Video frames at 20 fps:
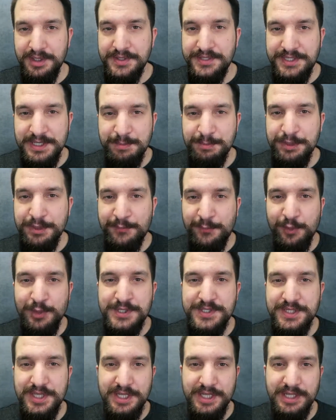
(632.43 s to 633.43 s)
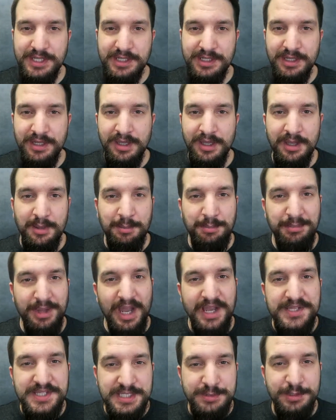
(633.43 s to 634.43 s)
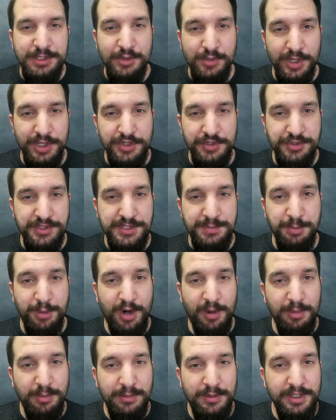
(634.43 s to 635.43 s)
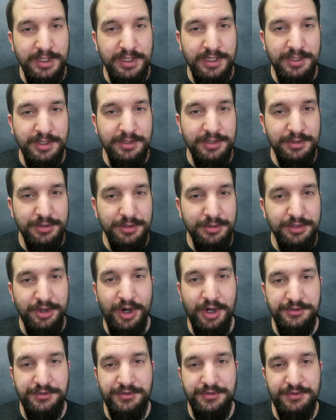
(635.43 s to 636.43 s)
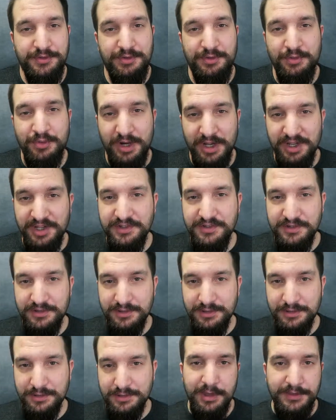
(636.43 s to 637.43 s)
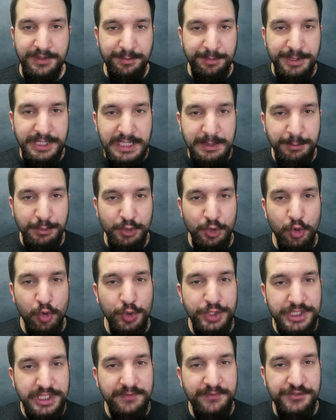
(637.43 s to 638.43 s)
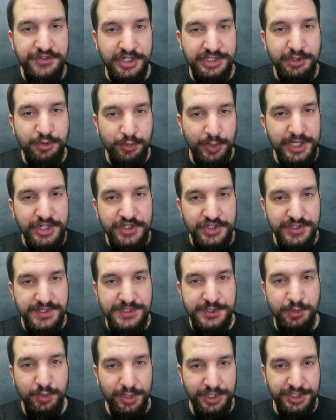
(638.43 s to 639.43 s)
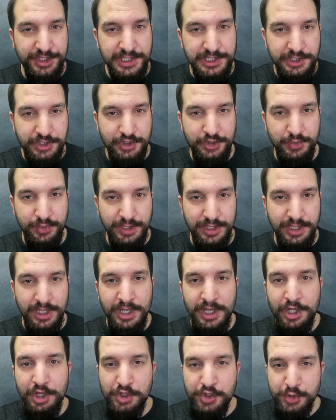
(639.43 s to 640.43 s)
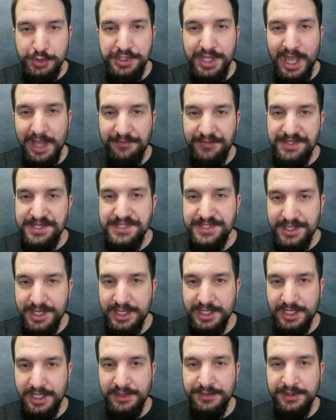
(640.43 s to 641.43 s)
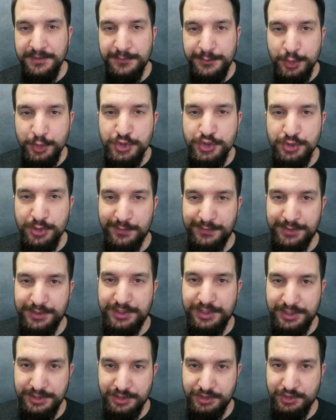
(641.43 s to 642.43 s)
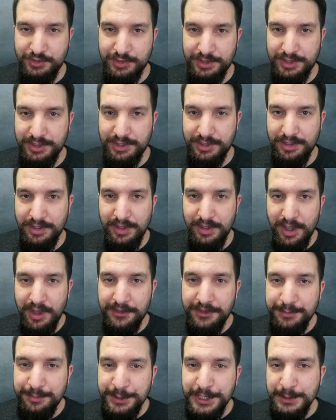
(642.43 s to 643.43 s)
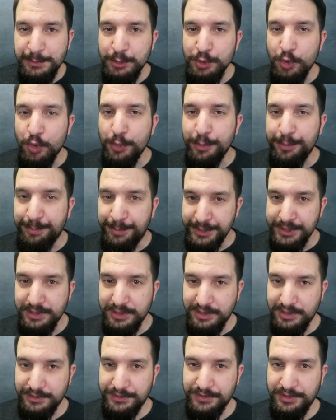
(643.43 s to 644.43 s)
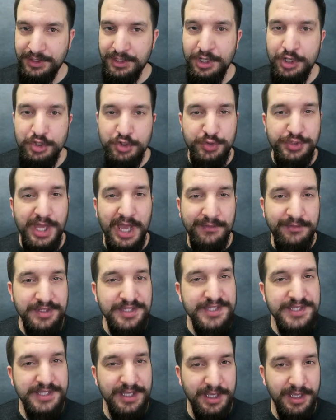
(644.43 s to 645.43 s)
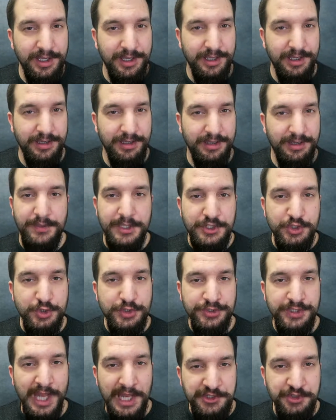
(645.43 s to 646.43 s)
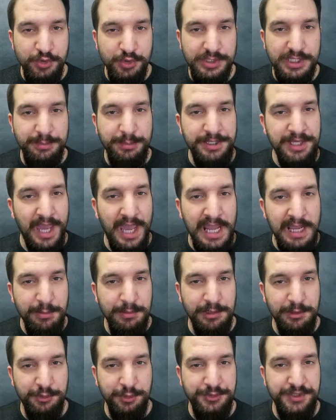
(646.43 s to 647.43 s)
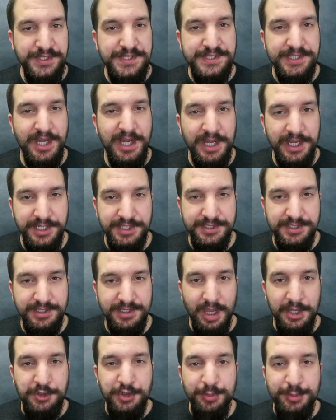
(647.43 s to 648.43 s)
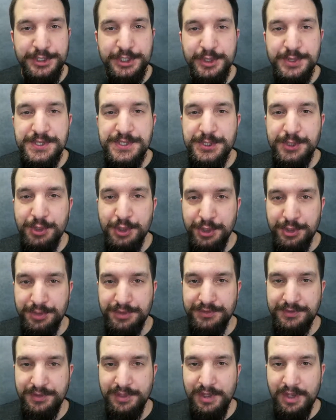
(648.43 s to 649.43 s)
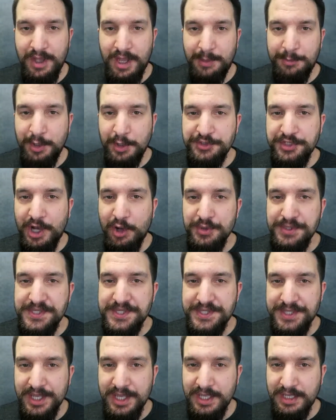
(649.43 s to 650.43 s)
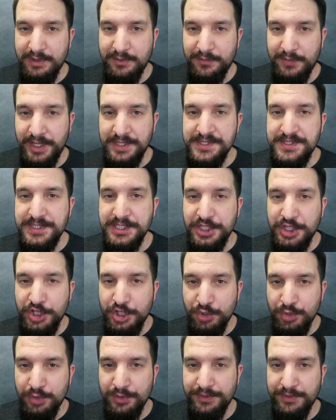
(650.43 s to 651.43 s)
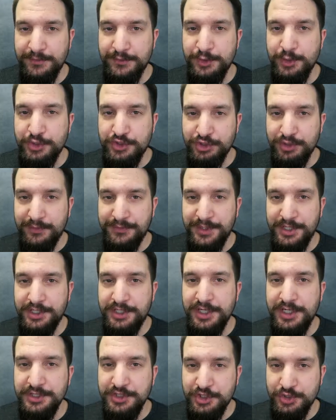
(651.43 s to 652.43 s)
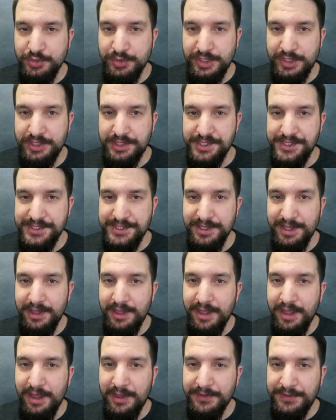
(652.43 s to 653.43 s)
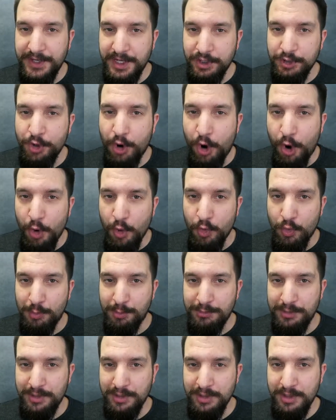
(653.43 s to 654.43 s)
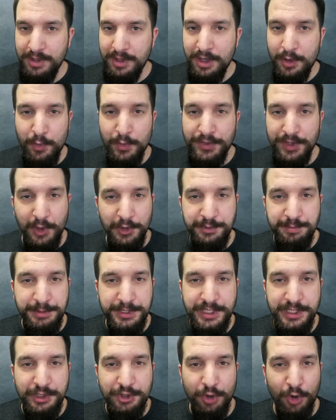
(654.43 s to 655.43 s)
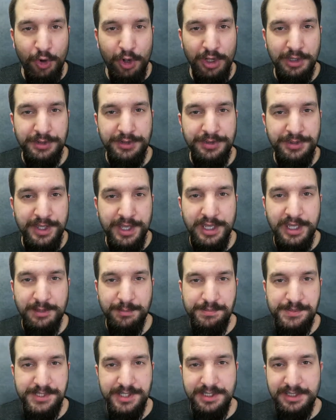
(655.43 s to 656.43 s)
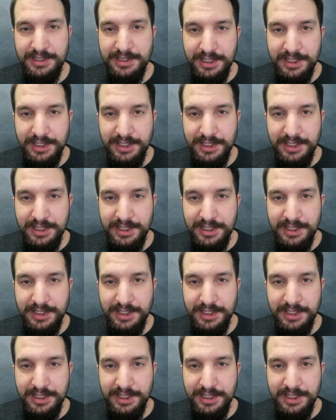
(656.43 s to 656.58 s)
simply for saying mass immigration is probably not right. The people who give generations to a country should have a say in the future of the country. The people who build should have a say. They should naturally be able to decide and to be concerned about how safe and secure the future of their country is, their home, without being called names and